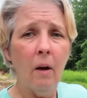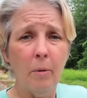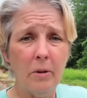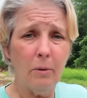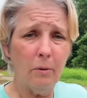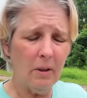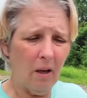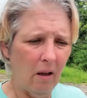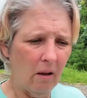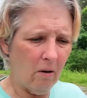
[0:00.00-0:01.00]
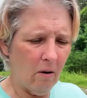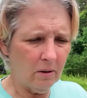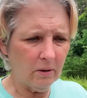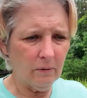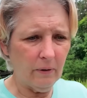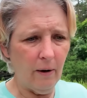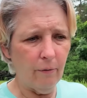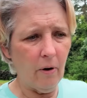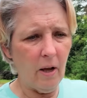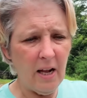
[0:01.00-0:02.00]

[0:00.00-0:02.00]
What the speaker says: but she was a Holocaust survivor,